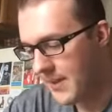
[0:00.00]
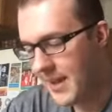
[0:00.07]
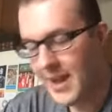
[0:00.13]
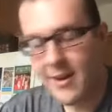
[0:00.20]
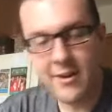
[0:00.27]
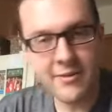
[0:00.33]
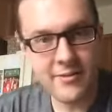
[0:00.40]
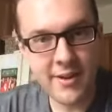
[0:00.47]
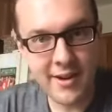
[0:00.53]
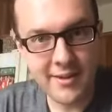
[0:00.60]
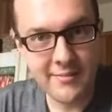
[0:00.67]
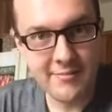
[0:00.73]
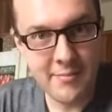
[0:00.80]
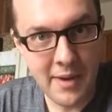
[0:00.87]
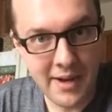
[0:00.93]
however,
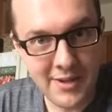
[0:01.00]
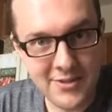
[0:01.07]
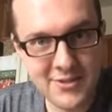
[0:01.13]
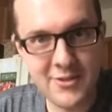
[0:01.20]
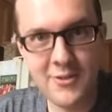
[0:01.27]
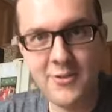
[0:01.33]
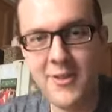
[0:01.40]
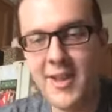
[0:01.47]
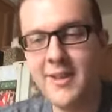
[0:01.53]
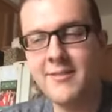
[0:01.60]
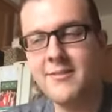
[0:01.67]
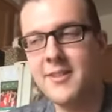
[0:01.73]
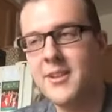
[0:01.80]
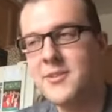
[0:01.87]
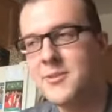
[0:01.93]
I managed to do that,
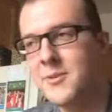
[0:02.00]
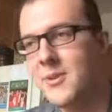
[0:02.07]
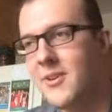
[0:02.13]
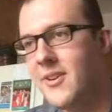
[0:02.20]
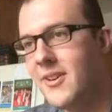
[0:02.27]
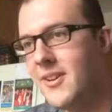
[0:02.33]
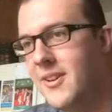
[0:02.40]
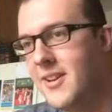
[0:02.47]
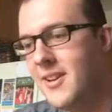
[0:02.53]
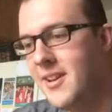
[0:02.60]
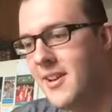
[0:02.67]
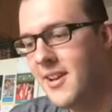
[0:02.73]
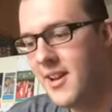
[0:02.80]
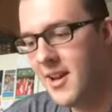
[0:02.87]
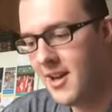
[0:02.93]
in case you're wondering.
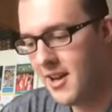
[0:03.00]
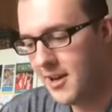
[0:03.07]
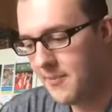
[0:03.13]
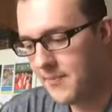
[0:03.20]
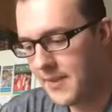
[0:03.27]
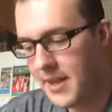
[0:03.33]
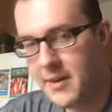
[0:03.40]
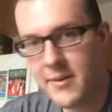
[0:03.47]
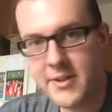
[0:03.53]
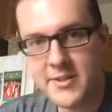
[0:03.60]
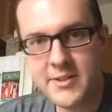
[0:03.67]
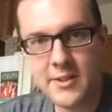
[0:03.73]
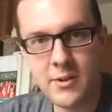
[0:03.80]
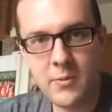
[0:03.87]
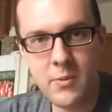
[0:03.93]
Anyway,
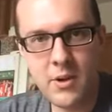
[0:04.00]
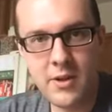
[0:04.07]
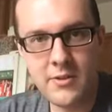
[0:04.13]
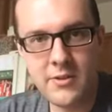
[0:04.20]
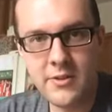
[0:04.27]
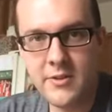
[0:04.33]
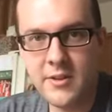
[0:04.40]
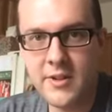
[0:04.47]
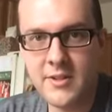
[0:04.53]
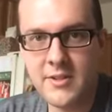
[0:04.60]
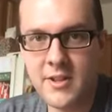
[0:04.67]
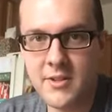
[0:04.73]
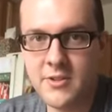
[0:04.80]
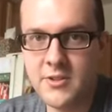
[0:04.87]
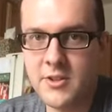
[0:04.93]
so what I'll do here
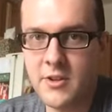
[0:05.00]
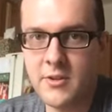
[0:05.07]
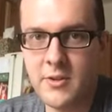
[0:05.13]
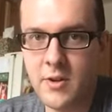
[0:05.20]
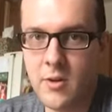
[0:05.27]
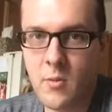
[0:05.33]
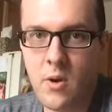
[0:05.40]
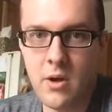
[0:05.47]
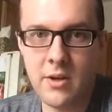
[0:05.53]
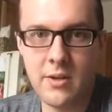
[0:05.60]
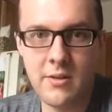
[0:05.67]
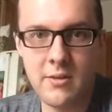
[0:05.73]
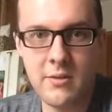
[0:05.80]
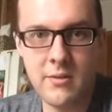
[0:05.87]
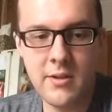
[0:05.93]
is I'll show you and I'll walk you
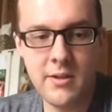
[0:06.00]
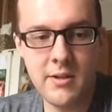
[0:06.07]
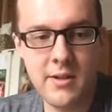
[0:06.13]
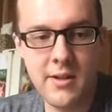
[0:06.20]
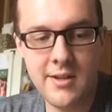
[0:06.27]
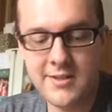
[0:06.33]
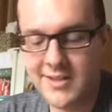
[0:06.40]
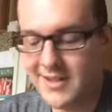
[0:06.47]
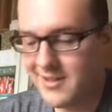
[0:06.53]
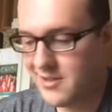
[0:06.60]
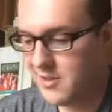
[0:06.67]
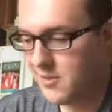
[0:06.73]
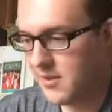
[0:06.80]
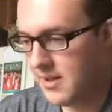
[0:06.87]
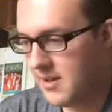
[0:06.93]
through it as I
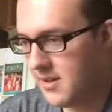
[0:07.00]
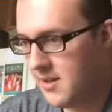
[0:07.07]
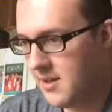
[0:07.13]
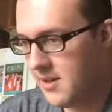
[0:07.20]
do it,